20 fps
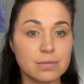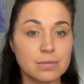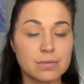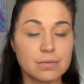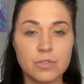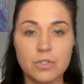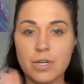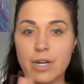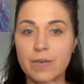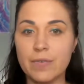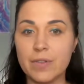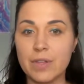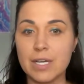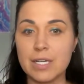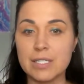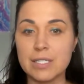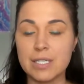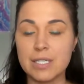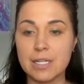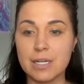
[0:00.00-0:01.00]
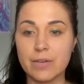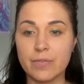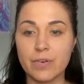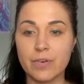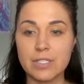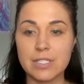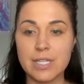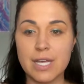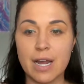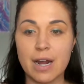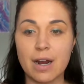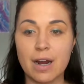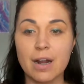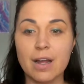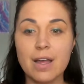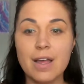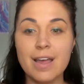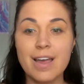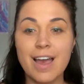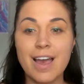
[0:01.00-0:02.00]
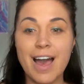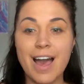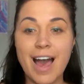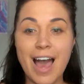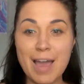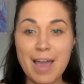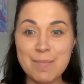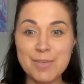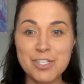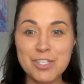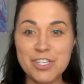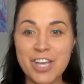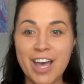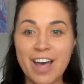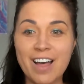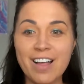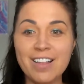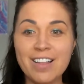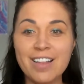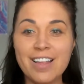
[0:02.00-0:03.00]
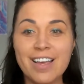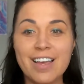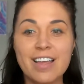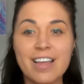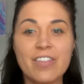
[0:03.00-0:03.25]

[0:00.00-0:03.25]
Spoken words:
you definitely can see the difference there. Hi, Michelle.